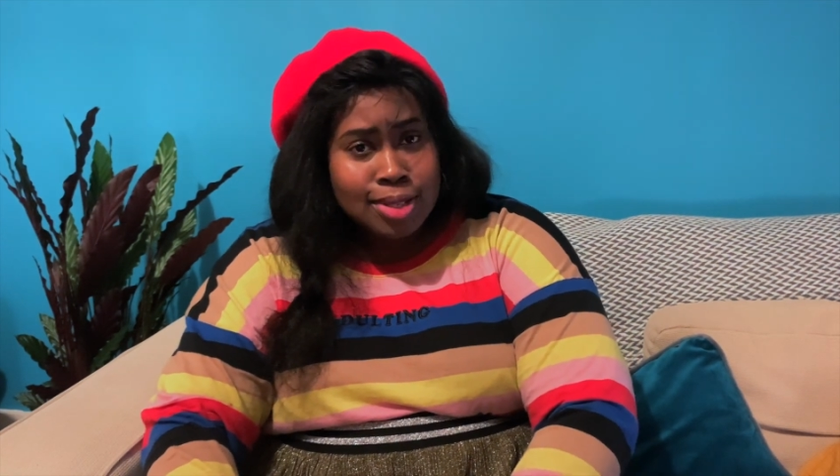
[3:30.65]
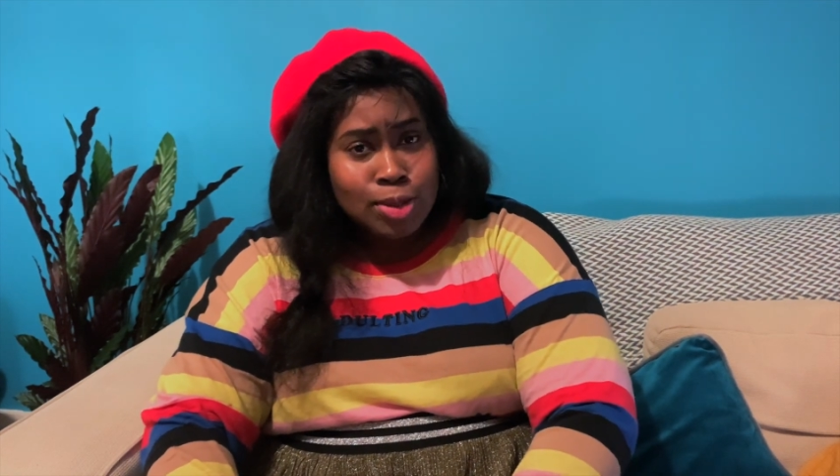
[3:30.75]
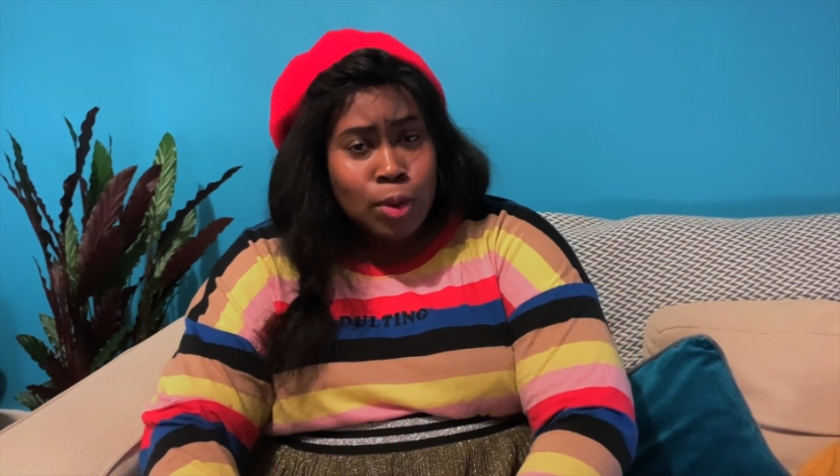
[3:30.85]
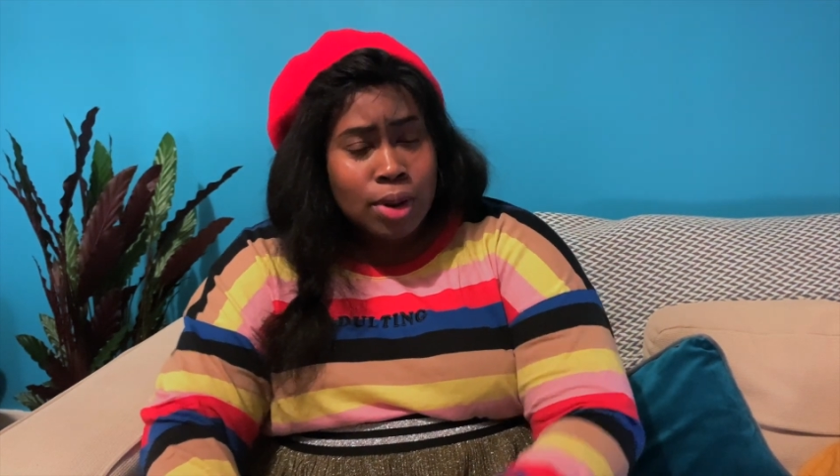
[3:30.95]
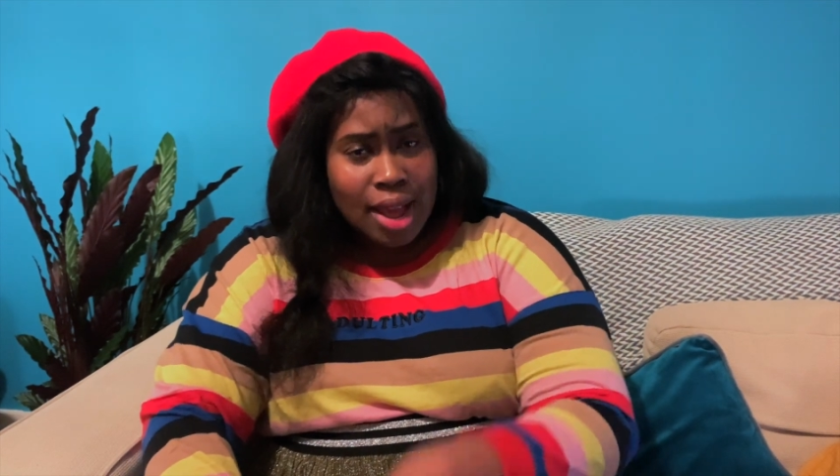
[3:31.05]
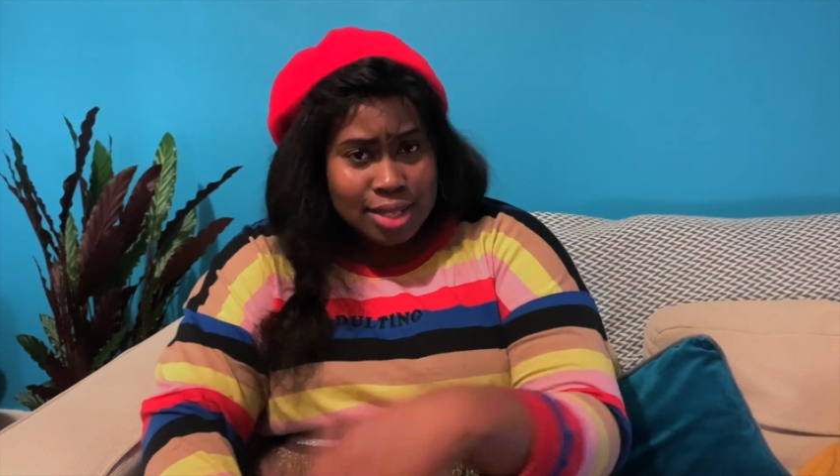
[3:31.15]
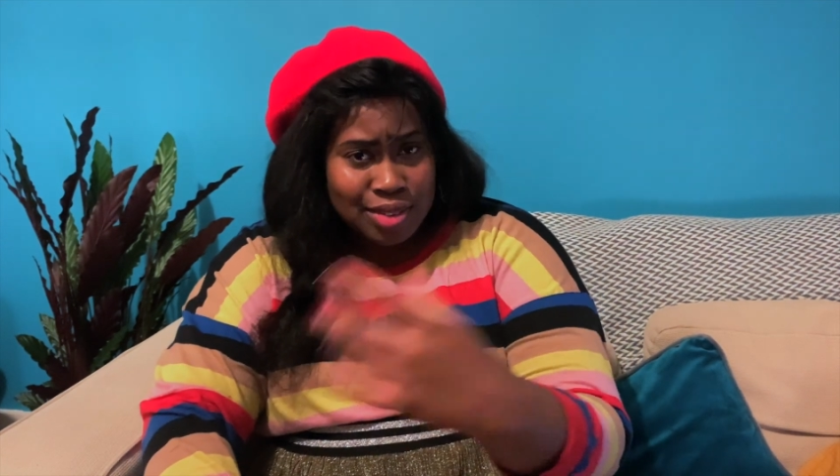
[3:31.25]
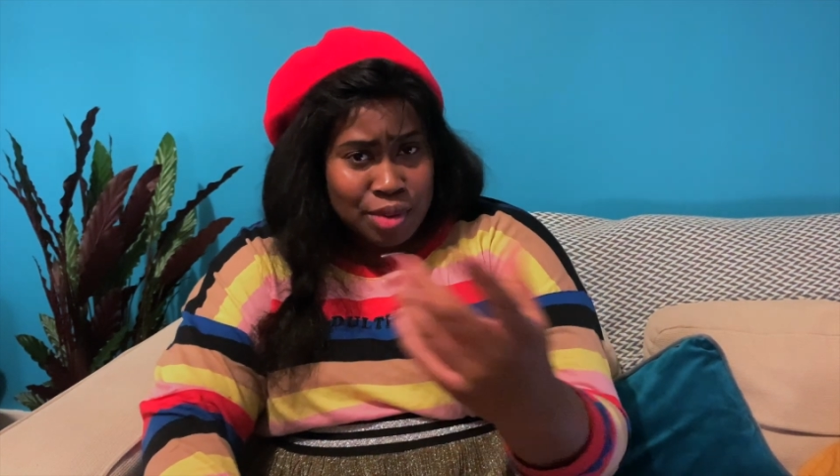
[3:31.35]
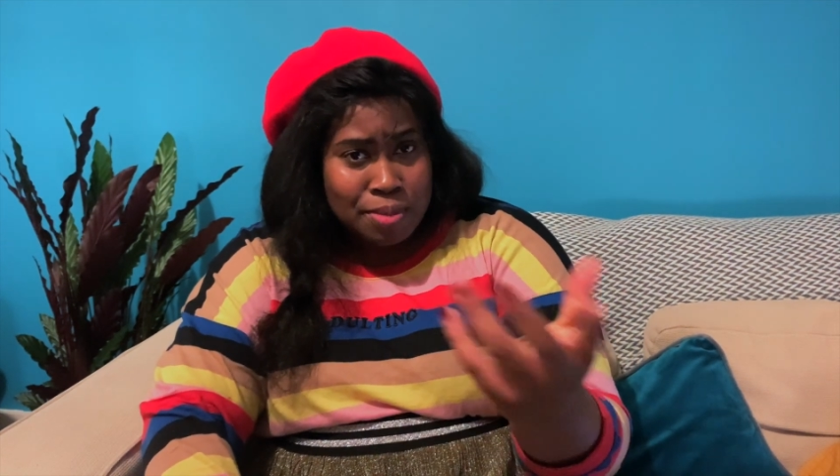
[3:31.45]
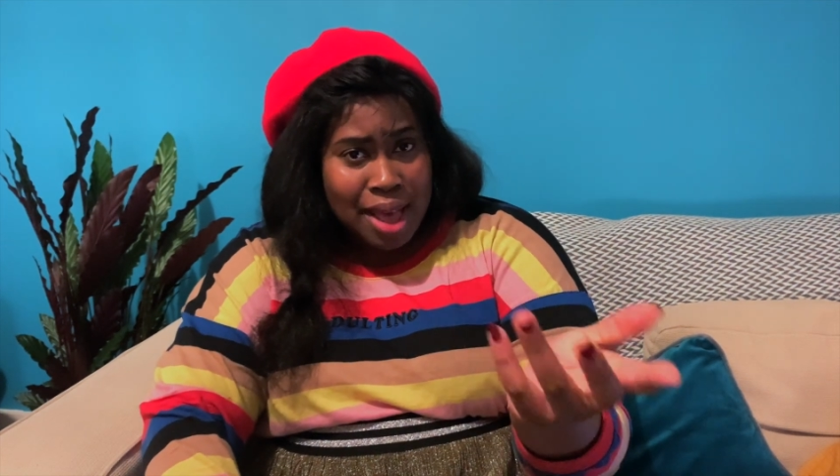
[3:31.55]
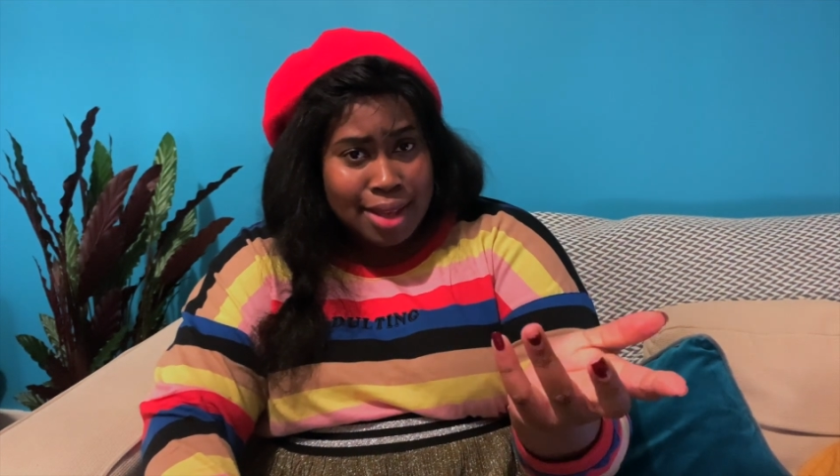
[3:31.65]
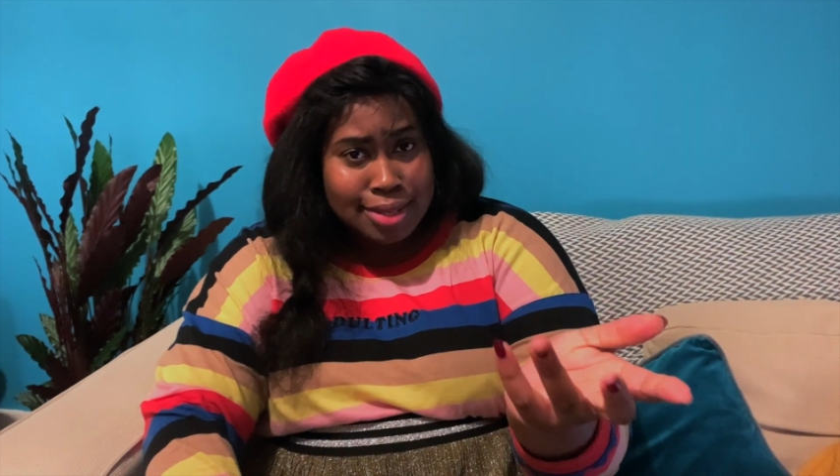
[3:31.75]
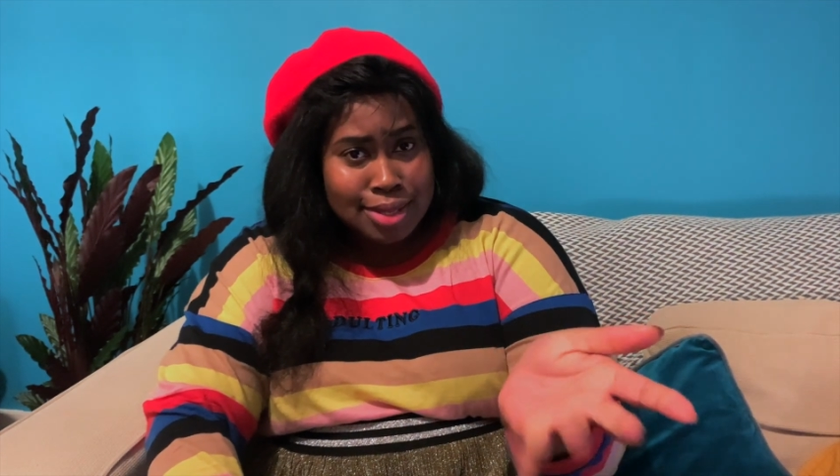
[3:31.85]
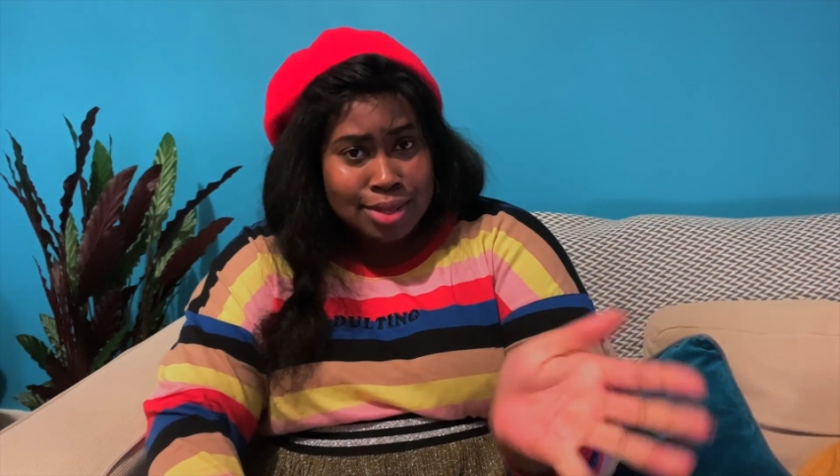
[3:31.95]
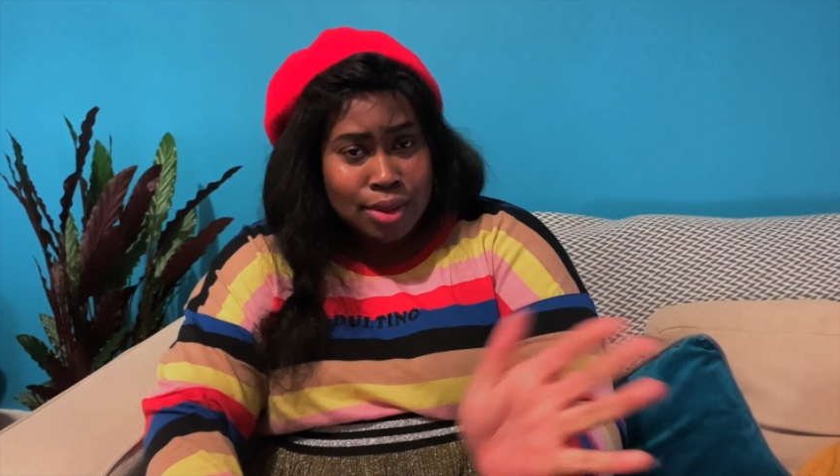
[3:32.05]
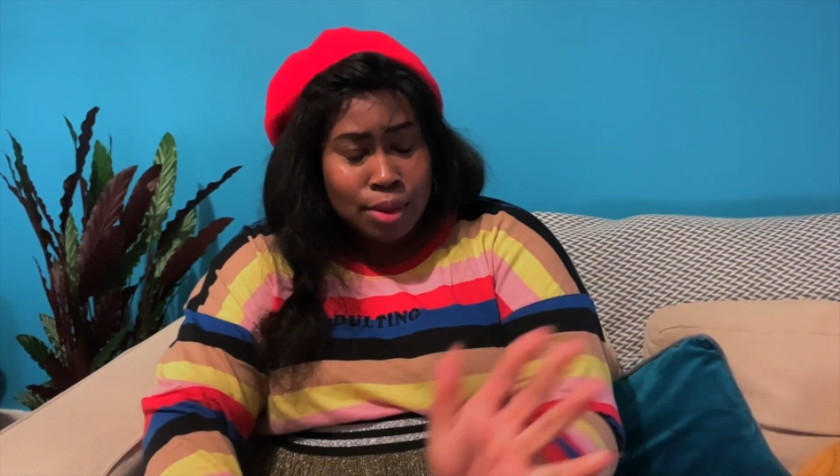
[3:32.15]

or less of a mess,